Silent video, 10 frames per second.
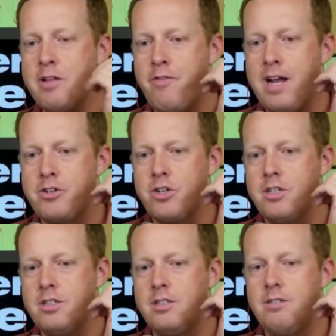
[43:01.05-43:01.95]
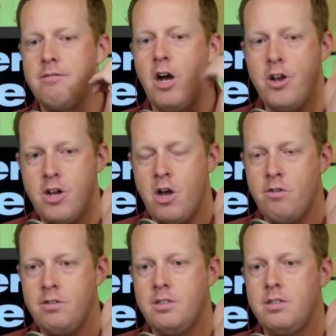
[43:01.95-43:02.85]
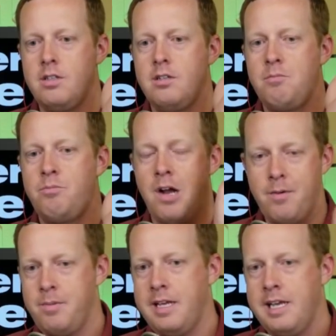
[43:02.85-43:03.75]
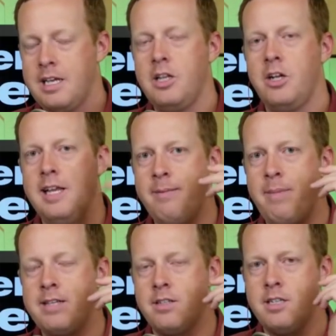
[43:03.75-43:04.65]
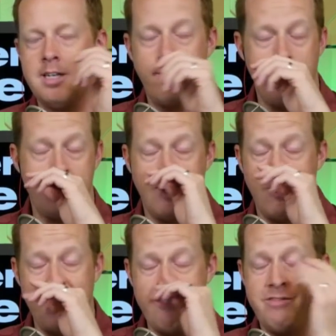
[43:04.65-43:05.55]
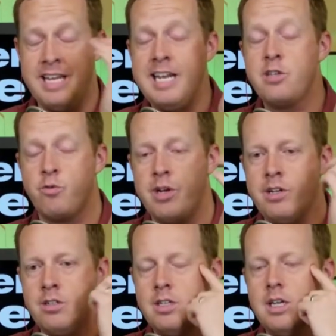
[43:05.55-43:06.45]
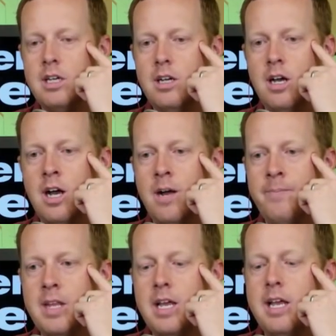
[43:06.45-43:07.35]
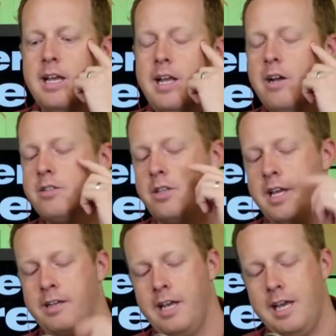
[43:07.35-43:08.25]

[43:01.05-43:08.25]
manufactured, yeah. unknown. Probably mm-hmm. clearly based on the demo we saw that that is real. Um, here's the thing.